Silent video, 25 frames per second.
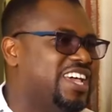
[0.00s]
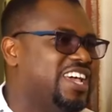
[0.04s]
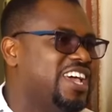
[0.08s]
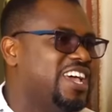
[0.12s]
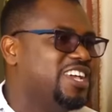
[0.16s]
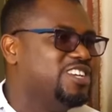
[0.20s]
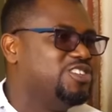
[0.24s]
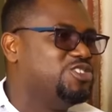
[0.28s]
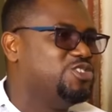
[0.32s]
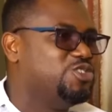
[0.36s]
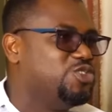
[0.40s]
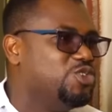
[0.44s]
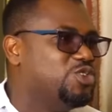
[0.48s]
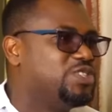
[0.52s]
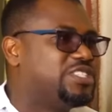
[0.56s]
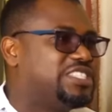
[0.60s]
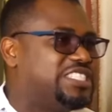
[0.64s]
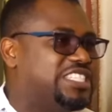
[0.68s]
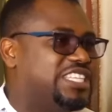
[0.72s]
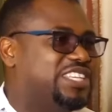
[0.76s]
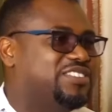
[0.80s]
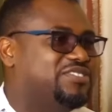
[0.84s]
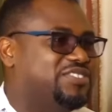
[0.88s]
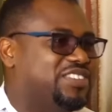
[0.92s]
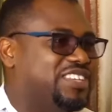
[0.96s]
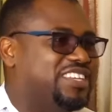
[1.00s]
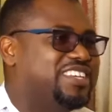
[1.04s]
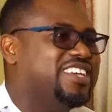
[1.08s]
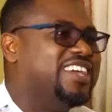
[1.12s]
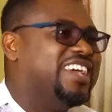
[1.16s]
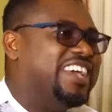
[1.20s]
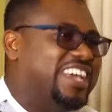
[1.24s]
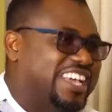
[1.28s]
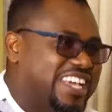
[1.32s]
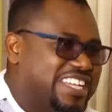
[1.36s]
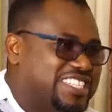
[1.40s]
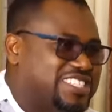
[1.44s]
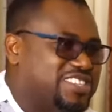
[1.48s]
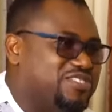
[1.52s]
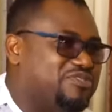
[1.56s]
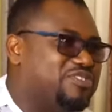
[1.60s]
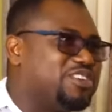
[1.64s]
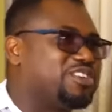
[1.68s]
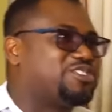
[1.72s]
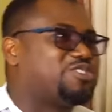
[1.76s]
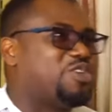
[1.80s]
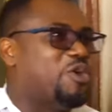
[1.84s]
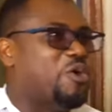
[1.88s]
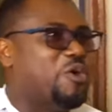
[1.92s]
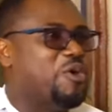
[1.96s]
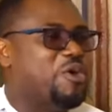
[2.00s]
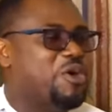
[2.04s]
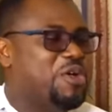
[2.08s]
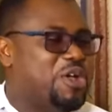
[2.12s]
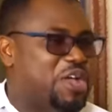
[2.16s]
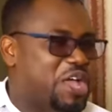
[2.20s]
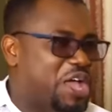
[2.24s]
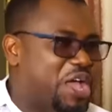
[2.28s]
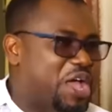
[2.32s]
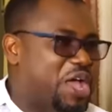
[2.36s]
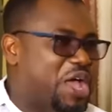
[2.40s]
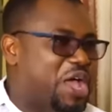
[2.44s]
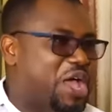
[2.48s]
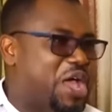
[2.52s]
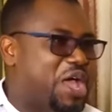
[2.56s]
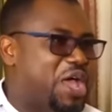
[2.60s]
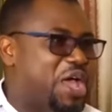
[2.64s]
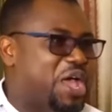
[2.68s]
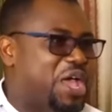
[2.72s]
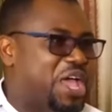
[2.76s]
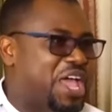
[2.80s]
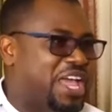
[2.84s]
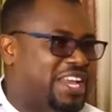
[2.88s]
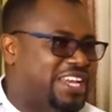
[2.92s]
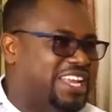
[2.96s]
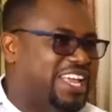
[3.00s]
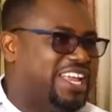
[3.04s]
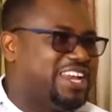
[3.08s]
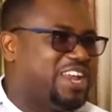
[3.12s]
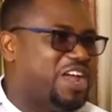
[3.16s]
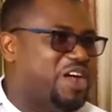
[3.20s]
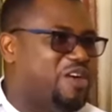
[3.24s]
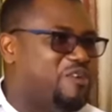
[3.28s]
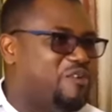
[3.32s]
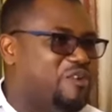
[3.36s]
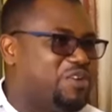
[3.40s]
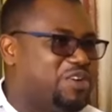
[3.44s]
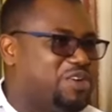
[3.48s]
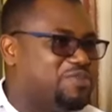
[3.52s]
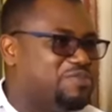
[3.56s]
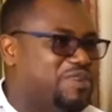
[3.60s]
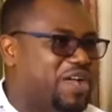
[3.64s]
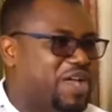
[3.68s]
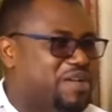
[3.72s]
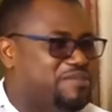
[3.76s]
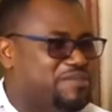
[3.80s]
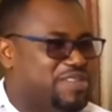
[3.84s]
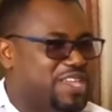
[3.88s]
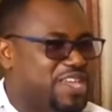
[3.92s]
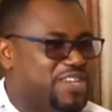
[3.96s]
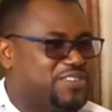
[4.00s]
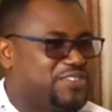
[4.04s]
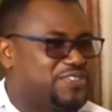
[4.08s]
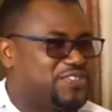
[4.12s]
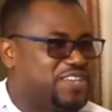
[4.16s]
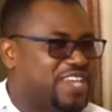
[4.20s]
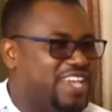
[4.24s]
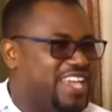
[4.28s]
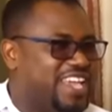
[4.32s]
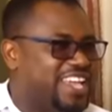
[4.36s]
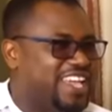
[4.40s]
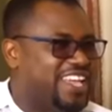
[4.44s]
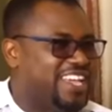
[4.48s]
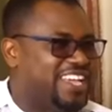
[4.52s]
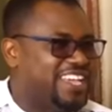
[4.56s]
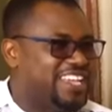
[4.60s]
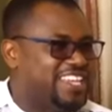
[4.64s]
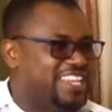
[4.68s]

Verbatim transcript: UTV, it's Victor. And then I order my main share.